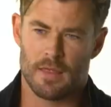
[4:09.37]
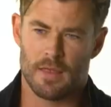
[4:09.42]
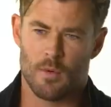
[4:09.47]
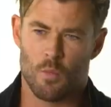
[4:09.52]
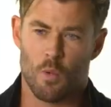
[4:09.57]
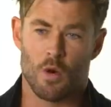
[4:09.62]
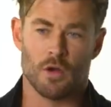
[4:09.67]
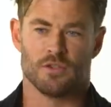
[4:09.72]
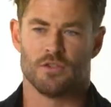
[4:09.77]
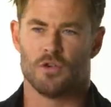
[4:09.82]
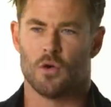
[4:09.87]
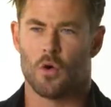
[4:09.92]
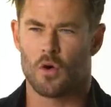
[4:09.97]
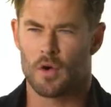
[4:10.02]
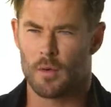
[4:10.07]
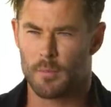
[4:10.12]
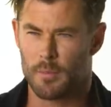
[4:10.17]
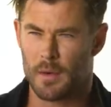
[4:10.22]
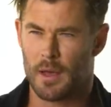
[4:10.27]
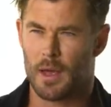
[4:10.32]
There was
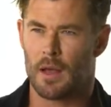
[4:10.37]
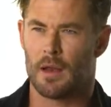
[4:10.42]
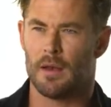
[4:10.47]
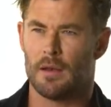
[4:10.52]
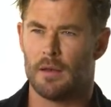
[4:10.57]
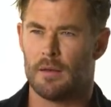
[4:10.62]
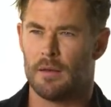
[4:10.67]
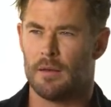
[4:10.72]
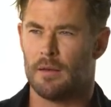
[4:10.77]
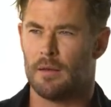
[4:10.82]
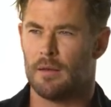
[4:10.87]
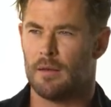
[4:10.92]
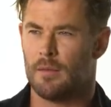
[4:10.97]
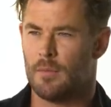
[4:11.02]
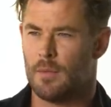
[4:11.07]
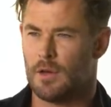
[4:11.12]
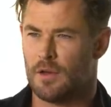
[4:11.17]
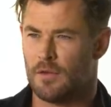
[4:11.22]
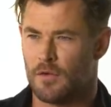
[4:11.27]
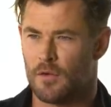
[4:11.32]
talk about
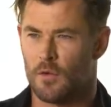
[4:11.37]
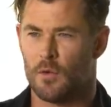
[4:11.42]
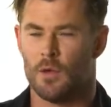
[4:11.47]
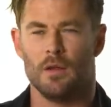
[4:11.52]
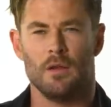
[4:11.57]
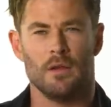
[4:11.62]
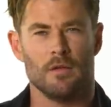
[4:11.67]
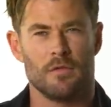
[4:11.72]
me doing